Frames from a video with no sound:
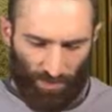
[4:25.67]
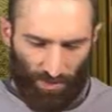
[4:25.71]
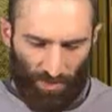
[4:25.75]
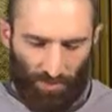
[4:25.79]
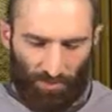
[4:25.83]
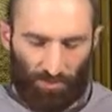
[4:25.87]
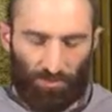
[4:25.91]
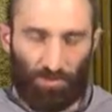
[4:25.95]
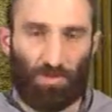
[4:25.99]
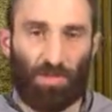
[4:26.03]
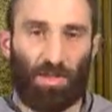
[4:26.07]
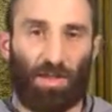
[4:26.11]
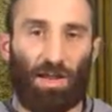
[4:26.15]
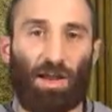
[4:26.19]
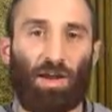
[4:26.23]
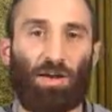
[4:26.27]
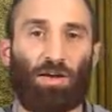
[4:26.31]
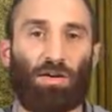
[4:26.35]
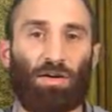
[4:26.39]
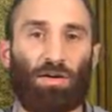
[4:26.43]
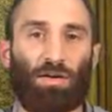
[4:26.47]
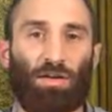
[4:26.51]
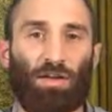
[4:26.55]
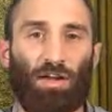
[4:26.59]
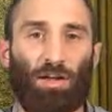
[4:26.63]
So the
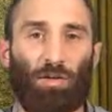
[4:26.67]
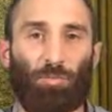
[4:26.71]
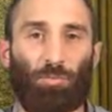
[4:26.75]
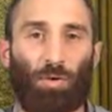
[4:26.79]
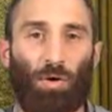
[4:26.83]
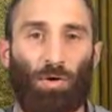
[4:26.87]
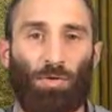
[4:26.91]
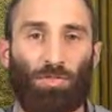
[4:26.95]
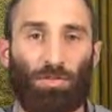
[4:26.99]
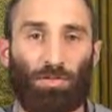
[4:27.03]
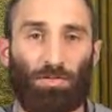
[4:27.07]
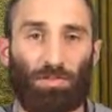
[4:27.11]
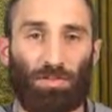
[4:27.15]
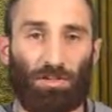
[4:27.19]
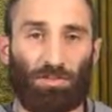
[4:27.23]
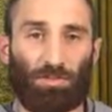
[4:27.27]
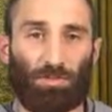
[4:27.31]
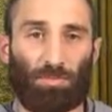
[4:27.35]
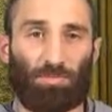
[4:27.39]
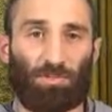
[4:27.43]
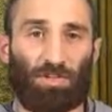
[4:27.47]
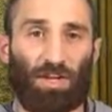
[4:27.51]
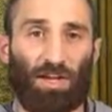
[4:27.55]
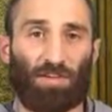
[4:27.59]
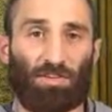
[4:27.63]
error in both of these
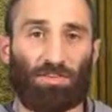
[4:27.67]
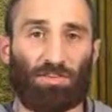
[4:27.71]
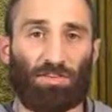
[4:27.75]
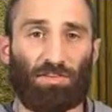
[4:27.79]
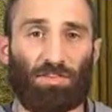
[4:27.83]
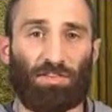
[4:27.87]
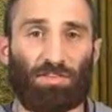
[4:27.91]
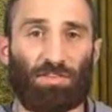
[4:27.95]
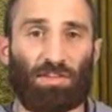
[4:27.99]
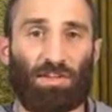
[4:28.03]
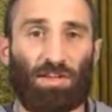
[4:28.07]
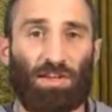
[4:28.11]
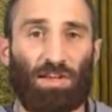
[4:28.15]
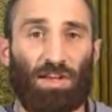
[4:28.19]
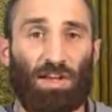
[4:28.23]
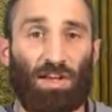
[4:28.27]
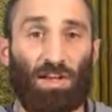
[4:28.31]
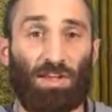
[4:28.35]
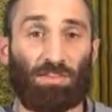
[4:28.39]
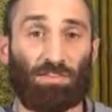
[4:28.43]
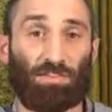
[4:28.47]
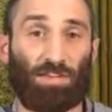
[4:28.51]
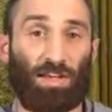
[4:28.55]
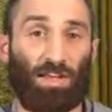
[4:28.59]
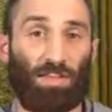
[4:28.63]
objections
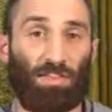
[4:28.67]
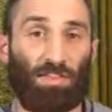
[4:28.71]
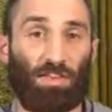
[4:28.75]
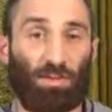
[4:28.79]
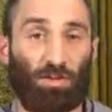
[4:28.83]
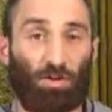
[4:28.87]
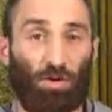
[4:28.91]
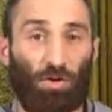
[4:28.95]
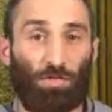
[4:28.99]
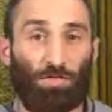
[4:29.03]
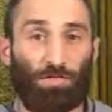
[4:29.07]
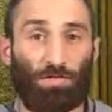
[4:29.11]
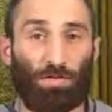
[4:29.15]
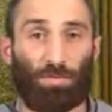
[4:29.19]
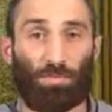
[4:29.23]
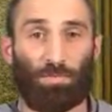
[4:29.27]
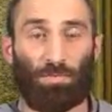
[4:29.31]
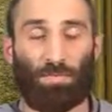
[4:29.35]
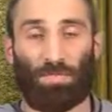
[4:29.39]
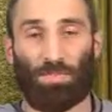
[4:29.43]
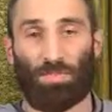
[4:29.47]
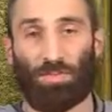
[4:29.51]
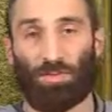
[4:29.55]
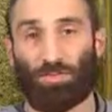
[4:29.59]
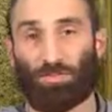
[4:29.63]
is that they go
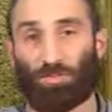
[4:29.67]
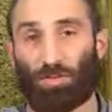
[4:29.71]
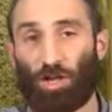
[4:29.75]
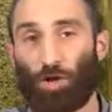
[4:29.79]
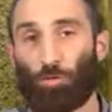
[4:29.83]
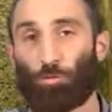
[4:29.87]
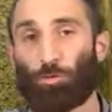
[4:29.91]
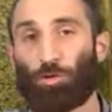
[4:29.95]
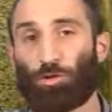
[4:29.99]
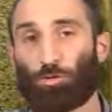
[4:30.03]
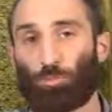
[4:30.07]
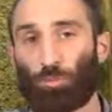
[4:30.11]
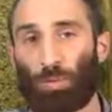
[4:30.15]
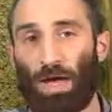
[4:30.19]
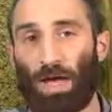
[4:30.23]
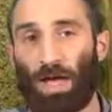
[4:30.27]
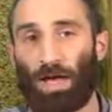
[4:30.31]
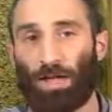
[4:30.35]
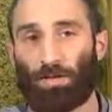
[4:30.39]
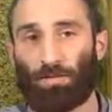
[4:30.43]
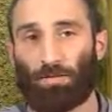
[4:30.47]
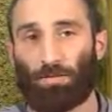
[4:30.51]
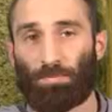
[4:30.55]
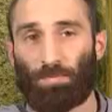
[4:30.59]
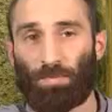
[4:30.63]
from the some is
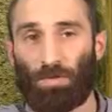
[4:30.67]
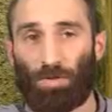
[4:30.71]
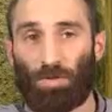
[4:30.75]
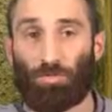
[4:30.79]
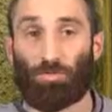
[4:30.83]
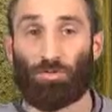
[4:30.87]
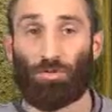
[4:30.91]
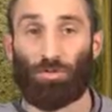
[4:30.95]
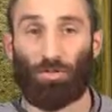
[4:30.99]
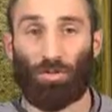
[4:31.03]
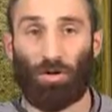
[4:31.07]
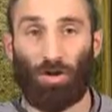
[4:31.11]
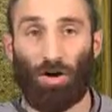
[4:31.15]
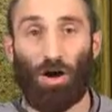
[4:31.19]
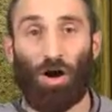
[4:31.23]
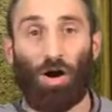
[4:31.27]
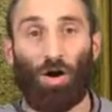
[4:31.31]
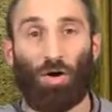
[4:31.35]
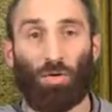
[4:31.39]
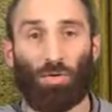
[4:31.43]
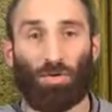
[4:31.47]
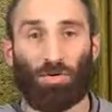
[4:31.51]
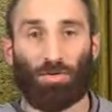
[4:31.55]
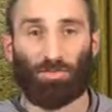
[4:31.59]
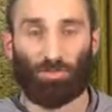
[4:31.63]
bad to the
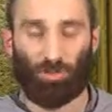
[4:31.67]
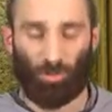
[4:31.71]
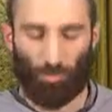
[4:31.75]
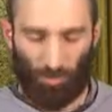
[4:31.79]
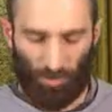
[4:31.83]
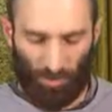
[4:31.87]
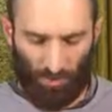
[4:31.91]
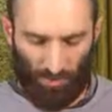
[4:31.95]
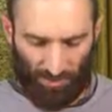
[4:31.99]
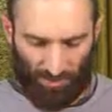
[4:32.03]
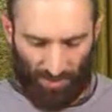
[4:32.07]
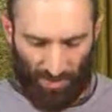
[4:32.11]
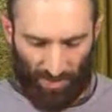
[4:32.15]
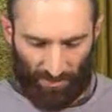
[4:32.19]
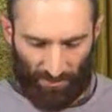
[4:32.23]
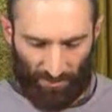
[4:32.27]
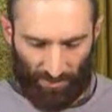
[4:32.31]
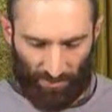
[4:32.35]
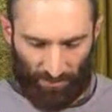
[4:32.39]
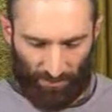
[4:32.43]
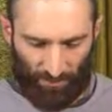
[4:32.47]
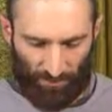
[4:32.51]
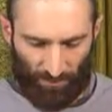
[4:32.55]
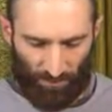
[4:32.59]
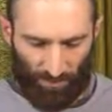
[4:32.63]
all is to be
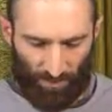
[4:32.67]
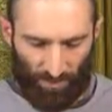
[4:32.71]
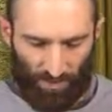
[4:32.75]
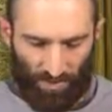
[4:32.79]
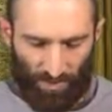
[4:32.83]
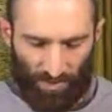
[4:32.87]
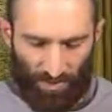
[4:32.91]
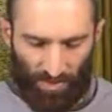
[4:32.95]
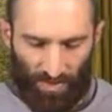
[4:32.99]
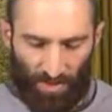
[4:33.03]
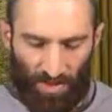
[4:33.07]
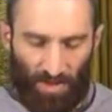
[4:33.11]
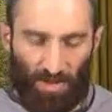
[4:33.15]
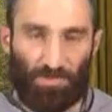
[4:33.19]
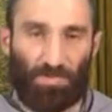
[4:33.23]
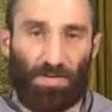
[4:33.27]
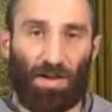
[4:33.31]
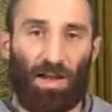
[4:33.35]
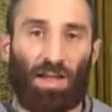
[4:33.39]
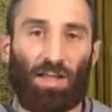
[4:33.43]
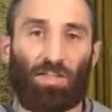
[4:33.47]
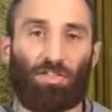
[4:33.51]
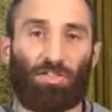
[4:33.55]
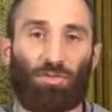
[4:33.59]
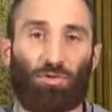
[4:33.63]
rejected. If
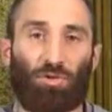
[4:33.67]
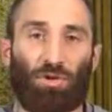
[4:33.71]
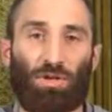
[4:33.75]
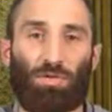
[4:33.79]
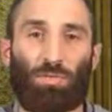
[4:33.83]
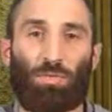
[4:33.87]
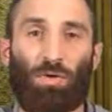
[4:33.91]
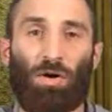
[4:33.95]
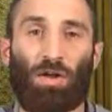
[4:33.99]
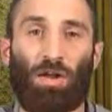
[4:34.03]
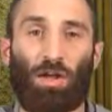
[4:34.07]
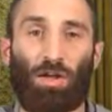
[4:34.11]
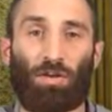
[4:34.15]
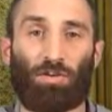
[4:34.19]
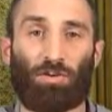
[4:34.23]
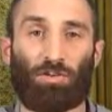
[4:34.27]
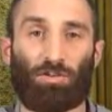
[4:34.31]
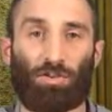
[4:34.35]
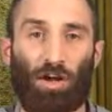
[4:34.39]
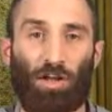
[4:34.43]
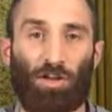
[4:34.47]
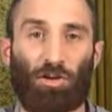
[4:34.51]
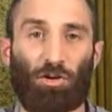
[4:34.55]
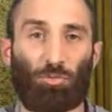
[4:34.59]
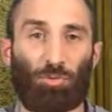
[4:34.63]
I had three
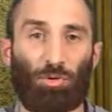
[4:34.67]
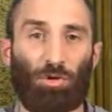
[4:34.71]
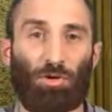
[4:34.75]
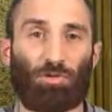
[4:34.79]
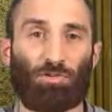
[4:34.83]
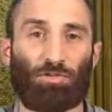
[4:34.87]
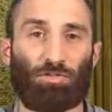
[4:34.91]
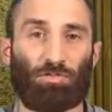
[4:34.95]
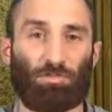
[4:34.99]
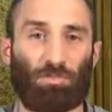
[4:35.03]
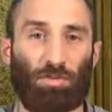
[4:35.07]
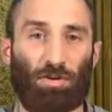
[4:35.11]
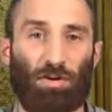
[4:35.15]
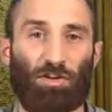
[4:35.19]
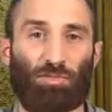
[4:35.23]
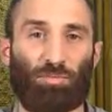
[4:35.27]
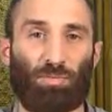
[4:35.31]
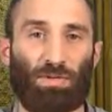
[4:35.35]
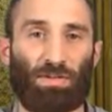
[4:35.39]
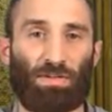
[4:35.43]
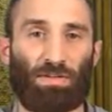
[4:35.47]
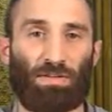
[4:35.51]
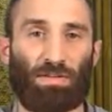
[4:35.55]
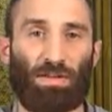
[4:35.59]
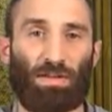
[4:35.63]
$100 bills in front of
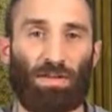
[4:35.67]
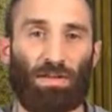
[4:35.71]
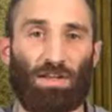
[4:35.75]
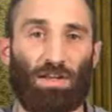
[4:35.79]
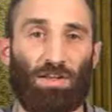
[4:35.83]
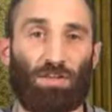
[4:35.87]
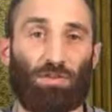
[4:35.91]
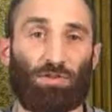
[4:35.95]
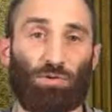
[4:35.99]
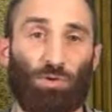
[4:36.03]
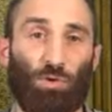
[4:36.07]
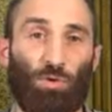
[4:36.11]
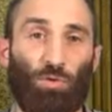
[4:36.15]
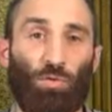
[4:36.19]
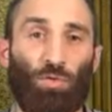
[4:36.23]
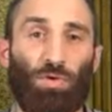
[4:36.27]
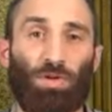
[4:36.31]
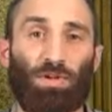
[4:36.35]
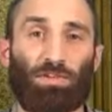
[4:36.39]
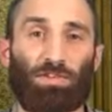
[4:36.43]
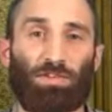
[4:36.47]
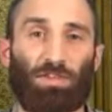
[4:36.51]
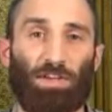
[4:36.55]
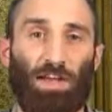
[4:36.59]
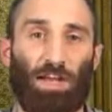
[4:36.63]
me, two of
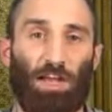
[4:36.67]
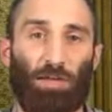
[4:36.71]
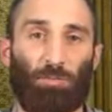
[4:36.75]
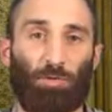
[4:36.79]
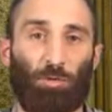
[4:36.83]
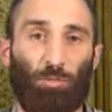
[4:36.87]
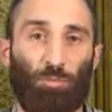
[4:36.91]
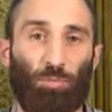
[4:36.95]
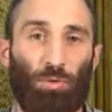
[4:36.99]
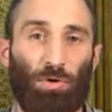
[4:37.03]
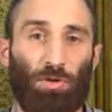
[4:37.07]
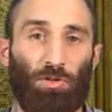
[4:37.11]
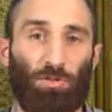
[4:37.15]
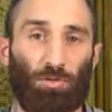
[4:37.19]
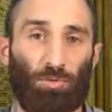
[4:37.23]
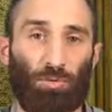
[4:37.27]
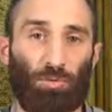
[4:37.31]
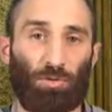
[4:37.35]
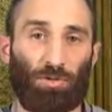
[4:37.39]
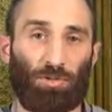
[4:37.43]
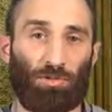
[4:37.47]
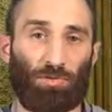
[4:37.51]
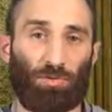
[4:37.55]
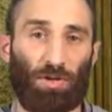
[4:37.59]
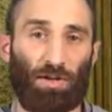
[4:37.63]
which had been put through
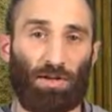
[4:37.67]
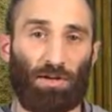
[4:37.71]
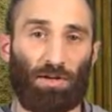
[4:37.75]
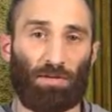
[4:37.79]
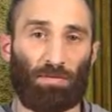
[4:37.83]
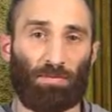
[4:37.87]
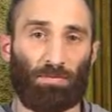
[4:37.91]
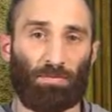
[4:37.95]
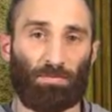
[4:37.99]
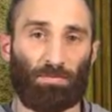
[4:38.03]
a shredder,